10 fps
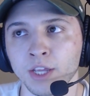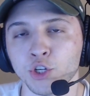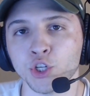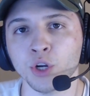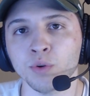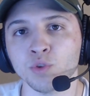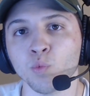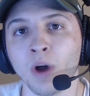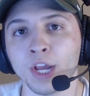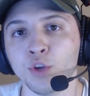shows
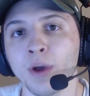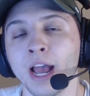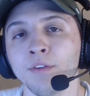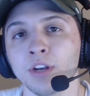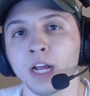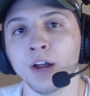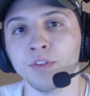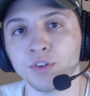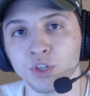why you haven't gotten a